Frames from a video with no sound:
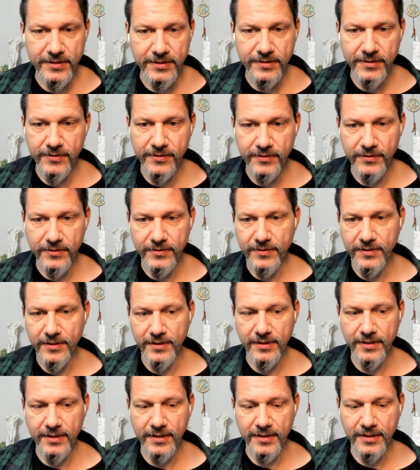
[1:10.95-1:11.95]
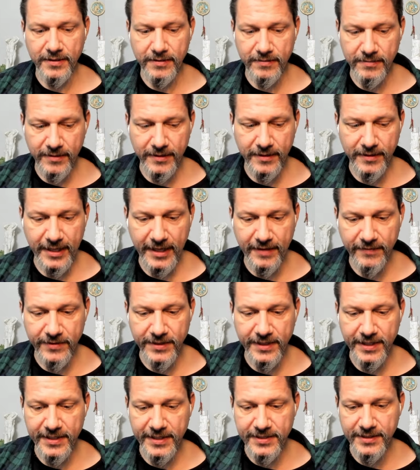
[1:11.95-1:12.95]
or the
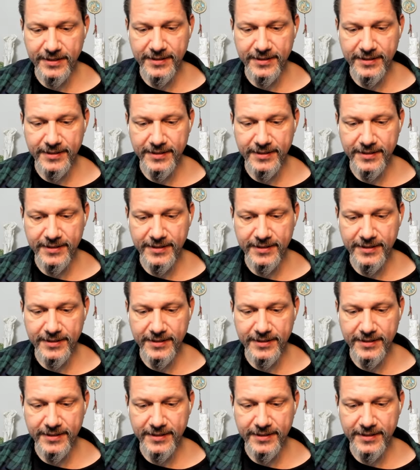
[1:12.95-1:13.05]
advertising